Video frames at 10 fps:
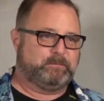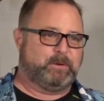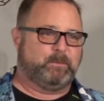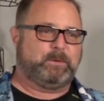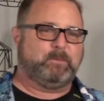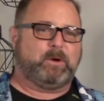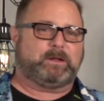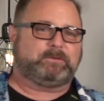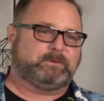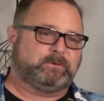but we
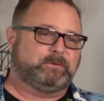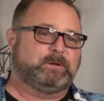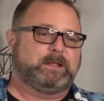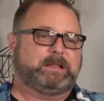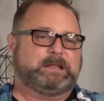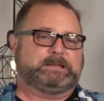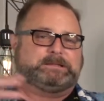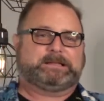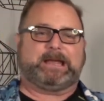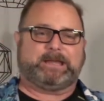want to
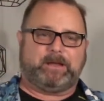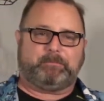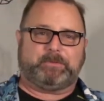line up